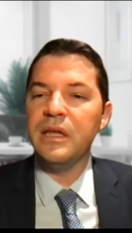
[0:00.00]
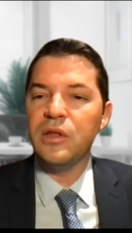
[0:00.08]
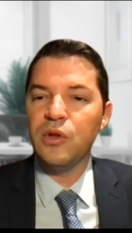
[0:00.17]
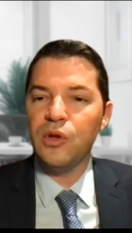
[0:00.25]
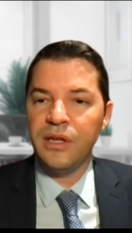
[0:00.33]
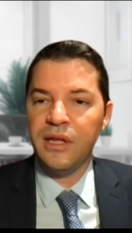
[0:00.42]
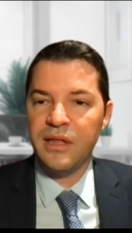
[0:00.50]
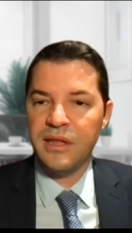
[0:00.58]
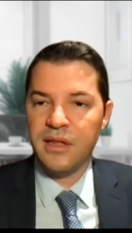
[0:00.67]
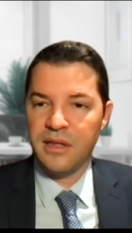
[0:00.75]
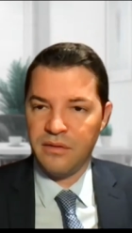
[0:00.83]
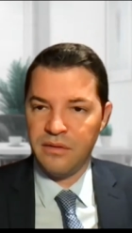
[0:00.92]
It's not
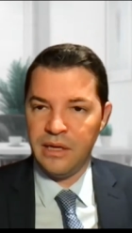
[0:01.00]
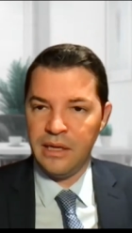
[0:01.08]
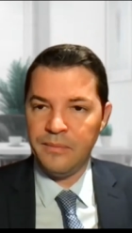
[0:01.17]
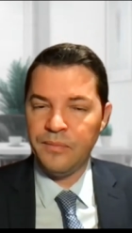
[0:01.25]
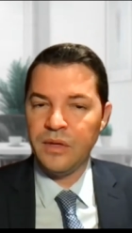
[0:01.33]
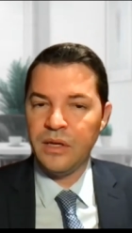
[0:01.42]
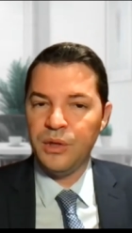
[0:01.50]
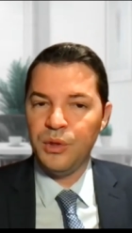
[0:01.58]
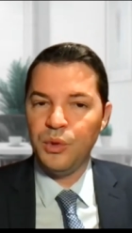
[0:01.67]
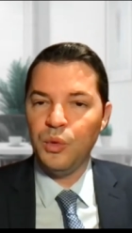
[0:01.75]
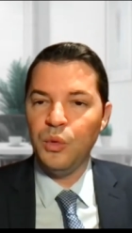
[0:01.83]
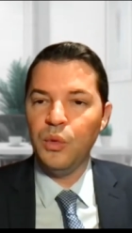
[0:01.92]
necessary
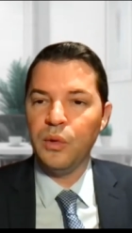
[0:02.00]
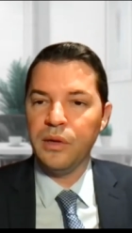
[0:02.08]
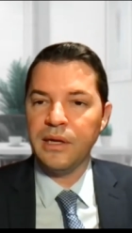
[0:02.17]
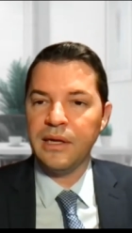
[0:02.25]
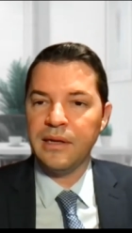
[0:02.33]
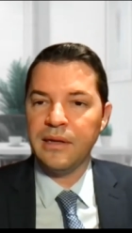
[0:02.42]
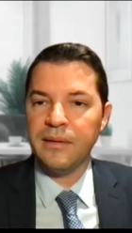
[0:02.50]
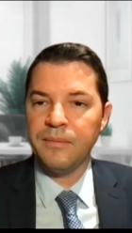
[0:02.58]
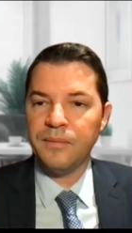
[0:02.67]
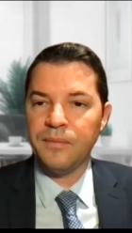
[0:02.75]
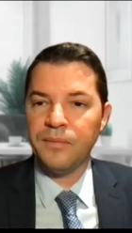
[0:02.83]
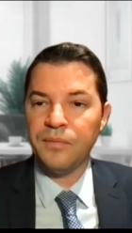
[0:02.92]
to
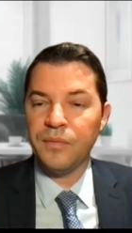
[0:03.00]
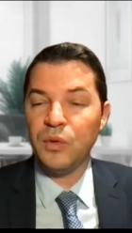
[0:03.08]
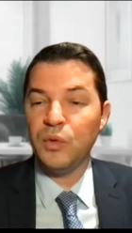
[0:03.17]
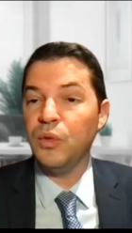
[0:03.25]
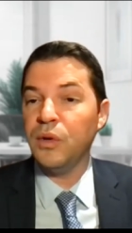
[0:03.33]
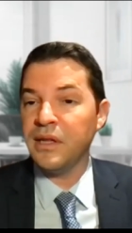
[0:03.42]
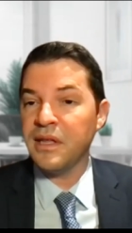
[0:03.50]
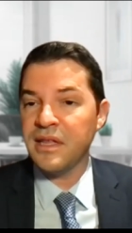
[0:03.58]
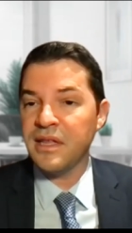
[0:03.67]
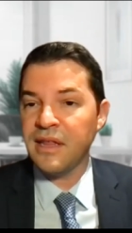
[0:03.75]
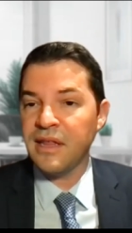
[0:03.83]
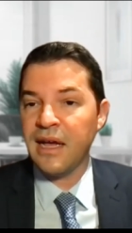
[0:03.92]
um, to
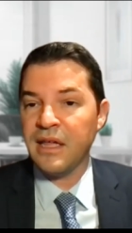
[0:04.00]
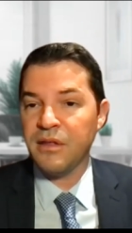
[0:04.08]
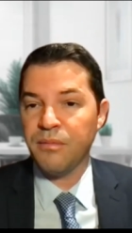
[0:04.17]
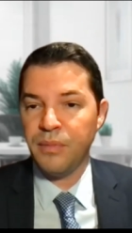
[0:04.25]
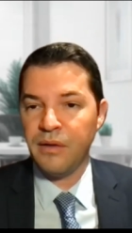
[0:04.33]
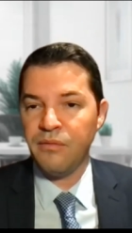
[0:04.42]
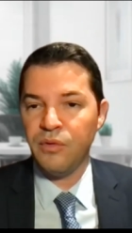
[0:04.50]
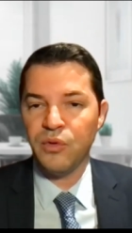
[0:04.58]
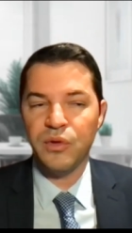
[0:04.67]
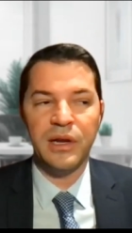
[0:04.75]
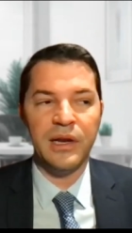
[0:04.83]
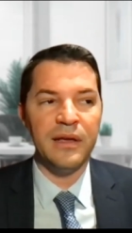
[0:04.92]
anesthetize
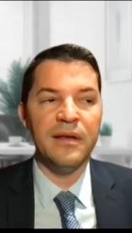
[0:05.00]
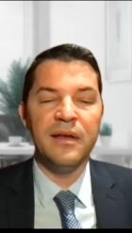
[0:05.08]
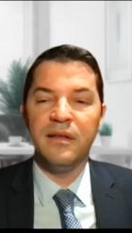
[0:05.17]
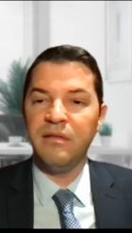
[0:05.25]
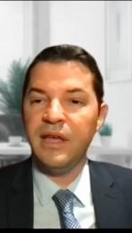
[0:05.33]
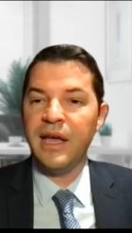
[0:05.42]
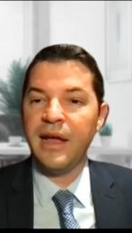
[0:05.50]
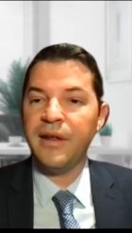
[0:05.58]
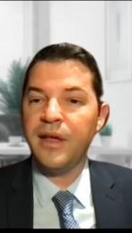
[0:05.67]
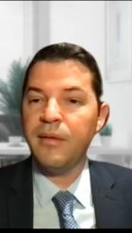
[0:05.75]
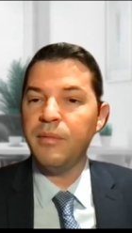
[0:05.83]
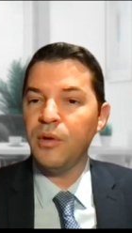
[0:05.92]
previously the
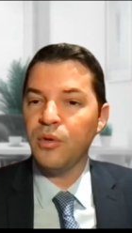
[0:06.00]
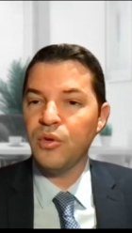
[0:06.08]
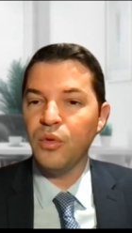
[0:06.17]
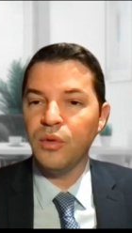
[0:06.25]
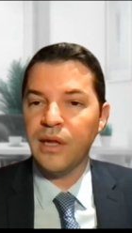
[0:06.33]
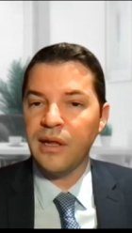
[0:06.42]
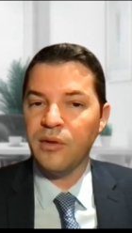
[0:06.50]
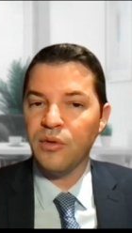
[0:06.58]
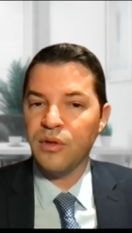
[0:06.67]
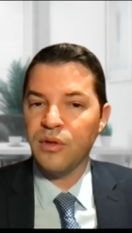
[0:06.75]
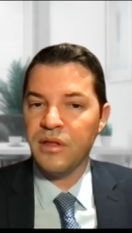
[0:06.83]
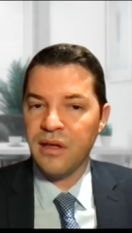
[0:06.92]
area because
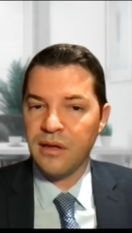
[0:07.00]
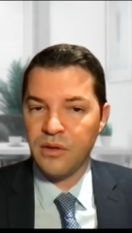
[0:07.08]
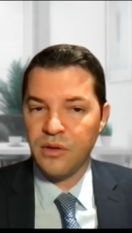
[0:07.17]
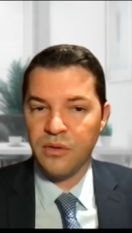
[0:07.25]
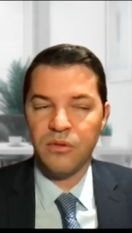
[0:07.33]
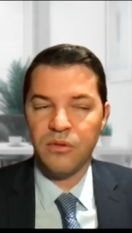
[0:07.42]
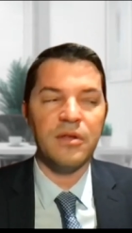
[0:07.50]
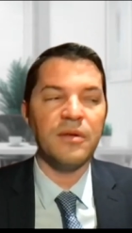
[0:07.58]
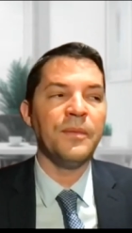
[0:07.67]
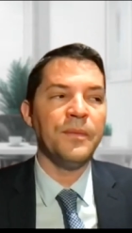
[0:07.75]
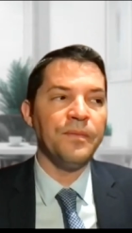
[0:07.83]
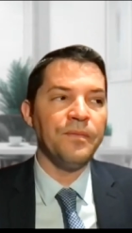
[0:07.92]
subcutaneous injections
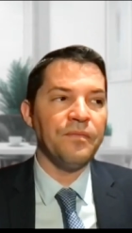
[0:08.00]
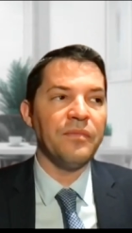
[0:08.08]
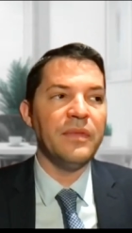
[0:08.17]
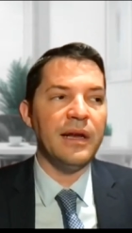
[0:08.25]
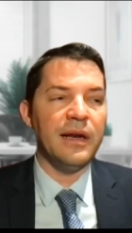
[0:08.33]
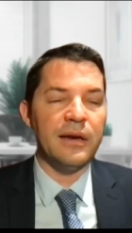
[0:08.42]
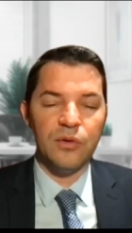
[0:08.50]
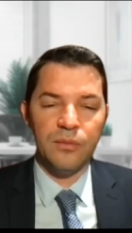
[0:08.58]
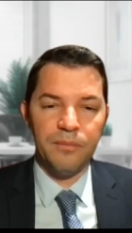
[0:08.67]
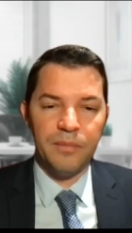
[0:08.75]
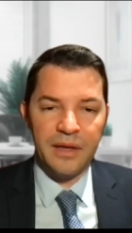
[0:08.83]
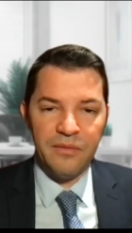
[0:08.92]
they are
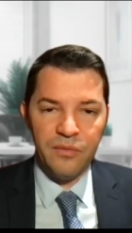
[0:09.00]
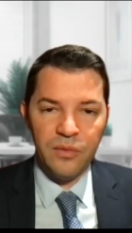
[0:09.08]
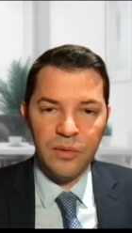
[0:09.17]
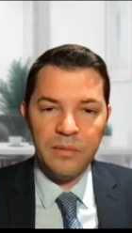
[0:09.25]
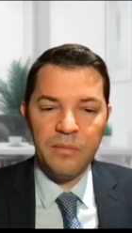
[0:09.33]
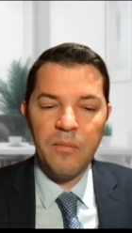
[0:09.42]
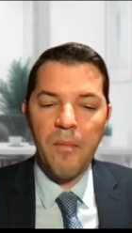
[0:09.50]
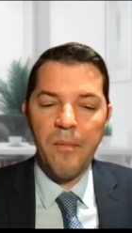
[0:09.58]
not painful.